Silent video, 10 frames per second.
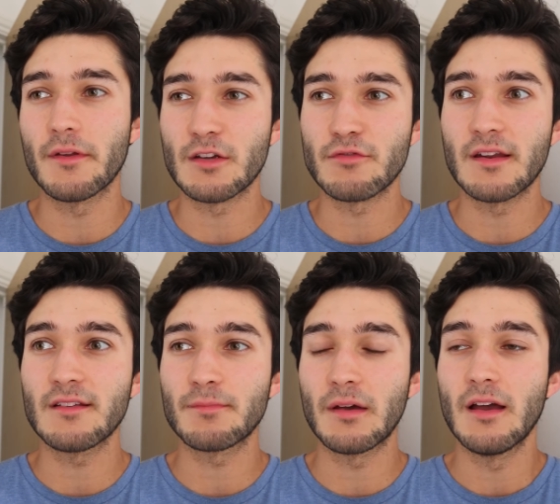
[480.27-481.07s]
at the
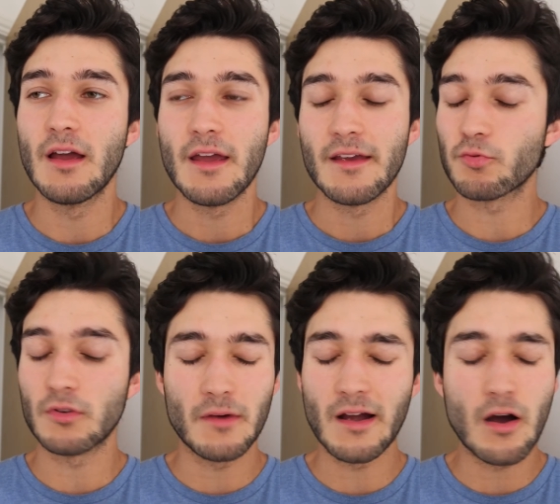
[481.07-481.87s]
credits, but it's one
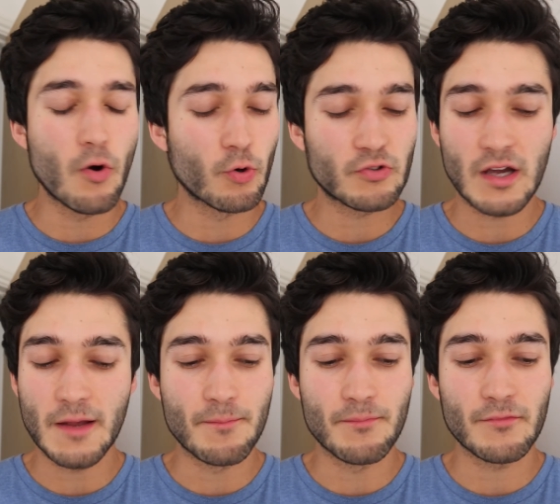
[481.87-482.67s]
of my
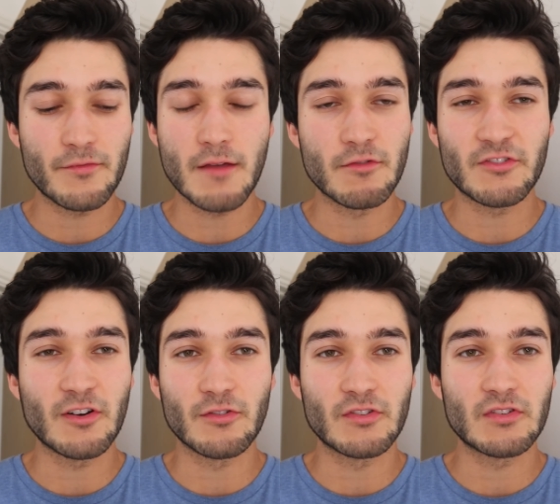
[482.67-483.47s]
all-time favourite
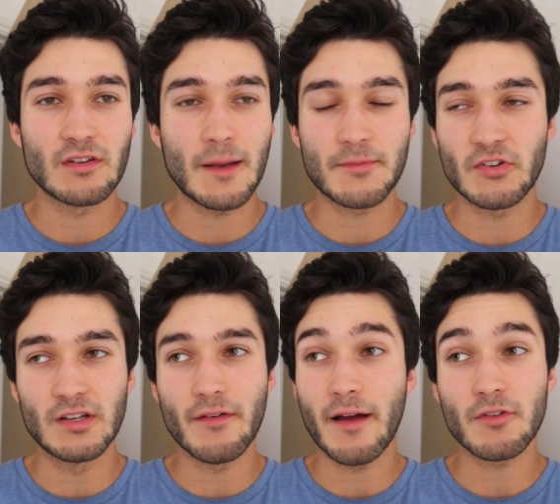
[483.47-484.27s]
songs. Absolutely
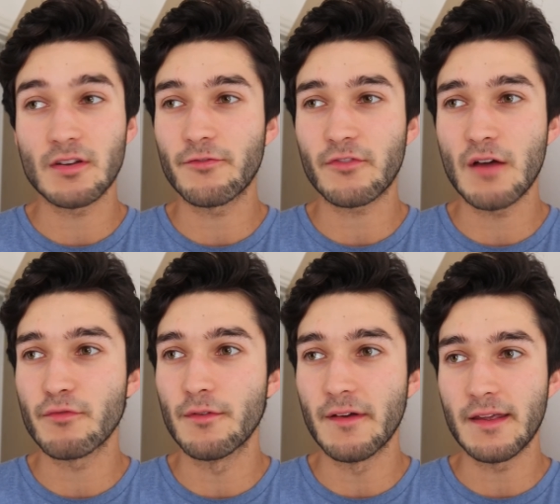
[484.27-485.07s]
love it. I haven't done a
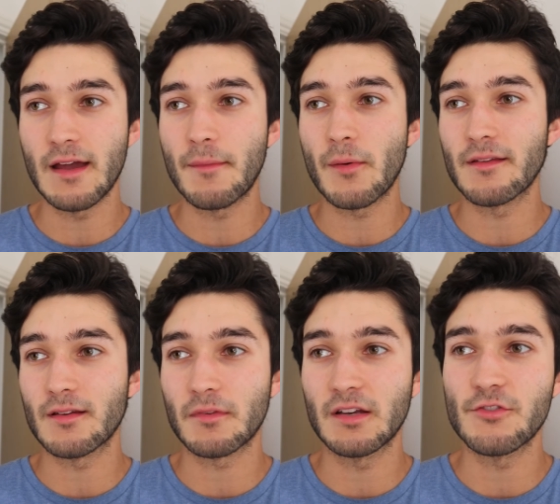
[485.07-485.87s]
cover of it yet. I might wait
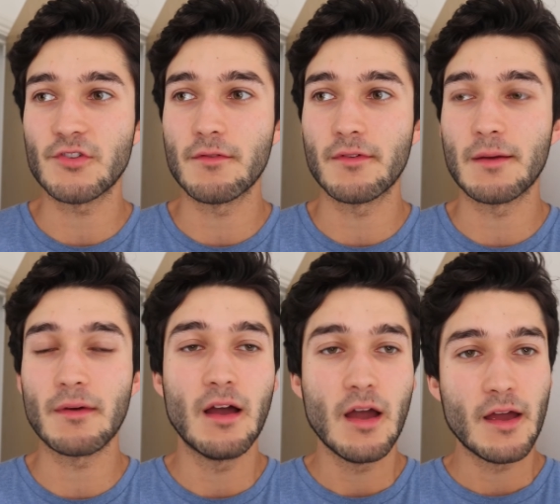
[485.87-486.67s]
till I'm clean shaven for that,
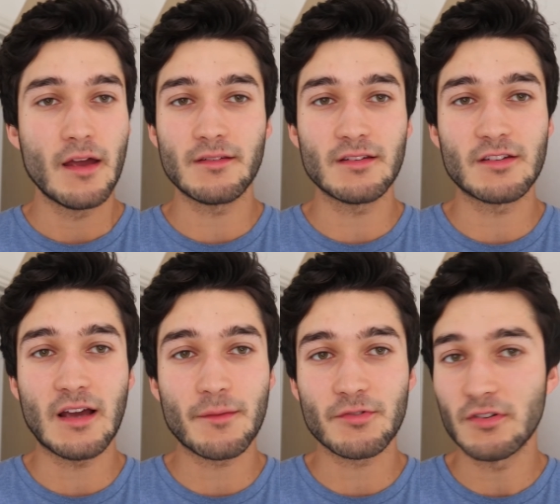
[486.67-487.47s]
but it's just
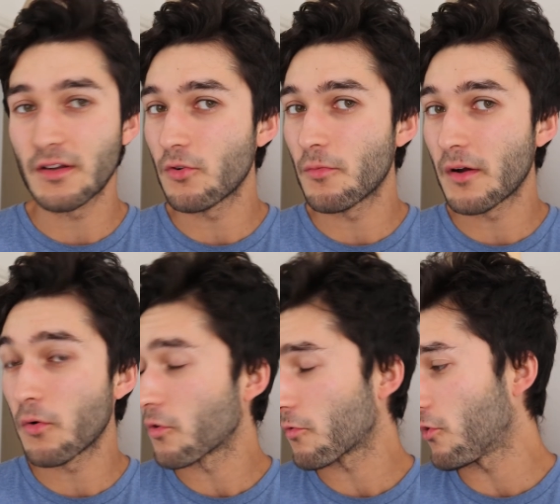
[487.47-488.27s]
absolutely my
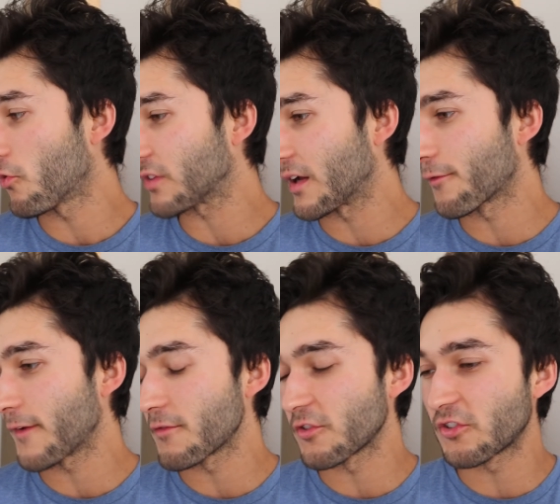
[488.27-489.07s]
all-time
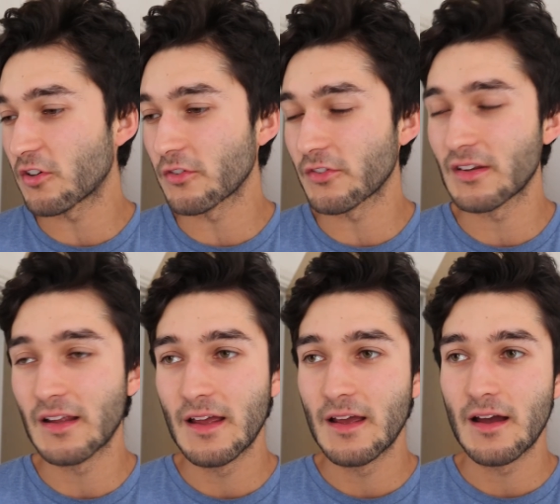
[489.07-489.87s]
favourite songs.
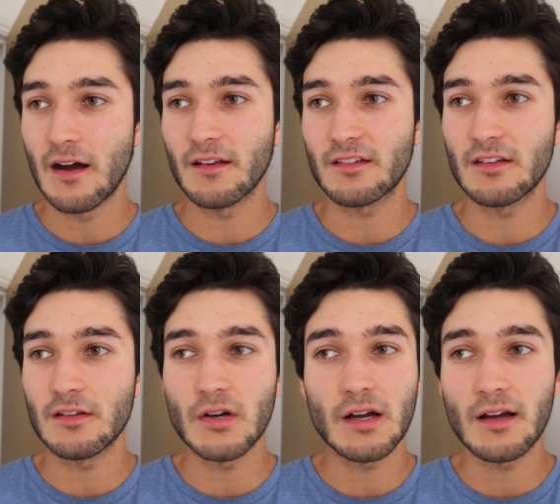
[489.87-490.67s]
I see
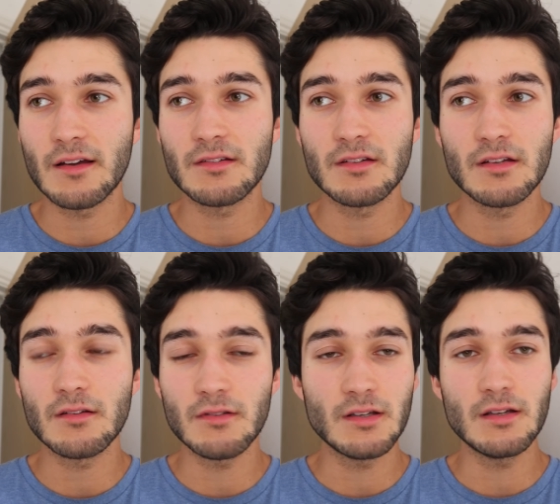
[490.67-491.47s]
you, I see
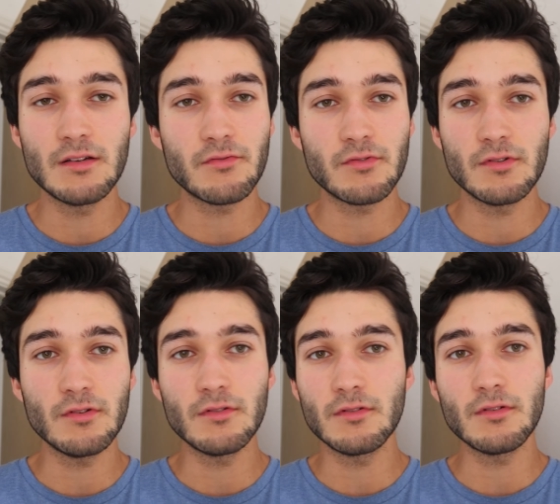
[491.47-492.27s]
me for
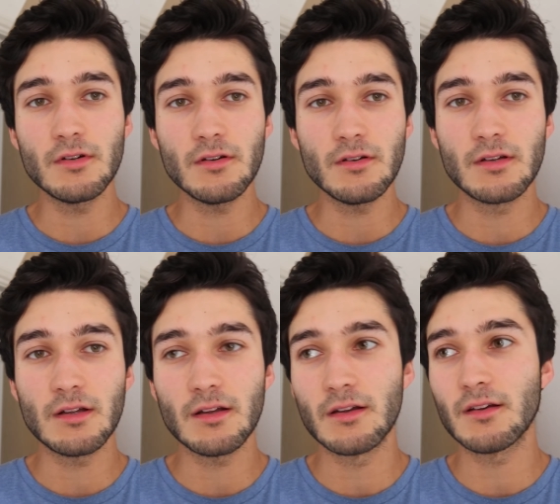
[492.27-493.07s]
your
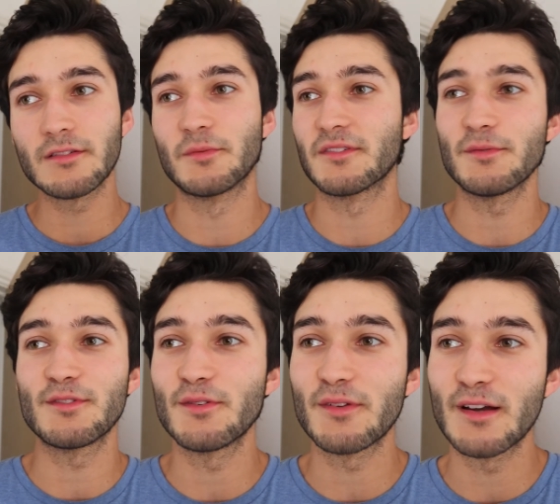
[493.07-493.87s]
life. Someone's having to
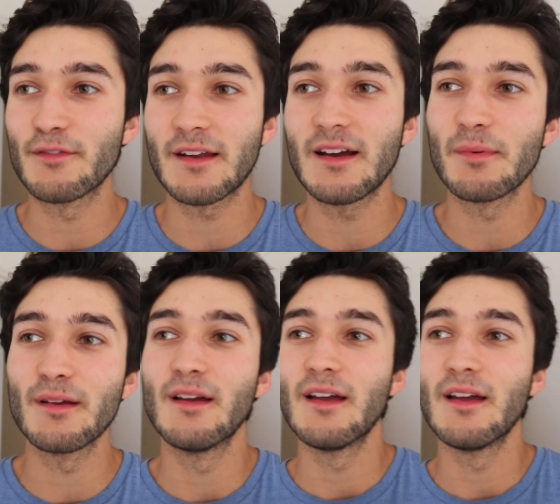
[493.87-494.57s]
do a cover now, but